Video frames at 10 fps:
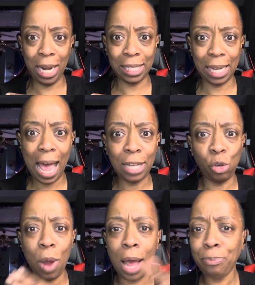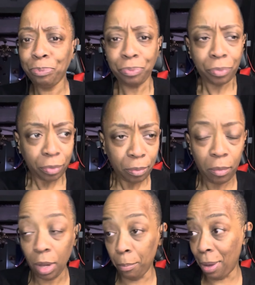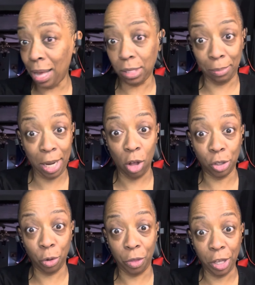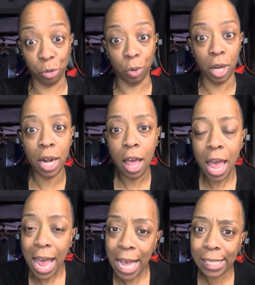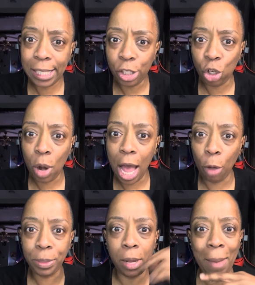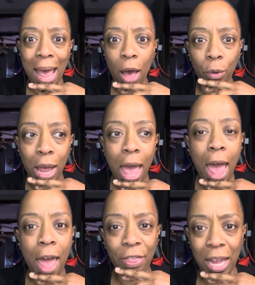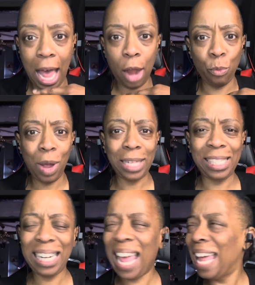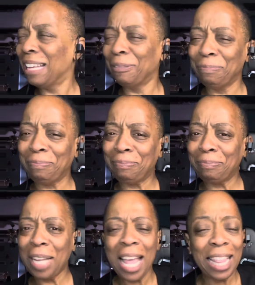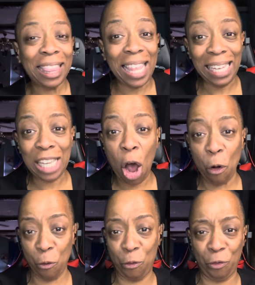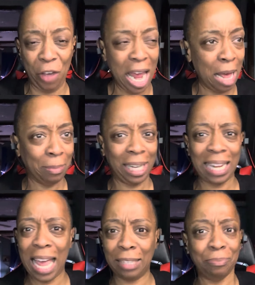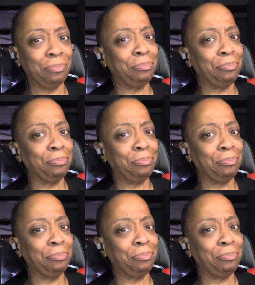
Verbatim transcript: his last crime, possibly also this one, his sister helped him out and then got arrested. Like, this whole family, like,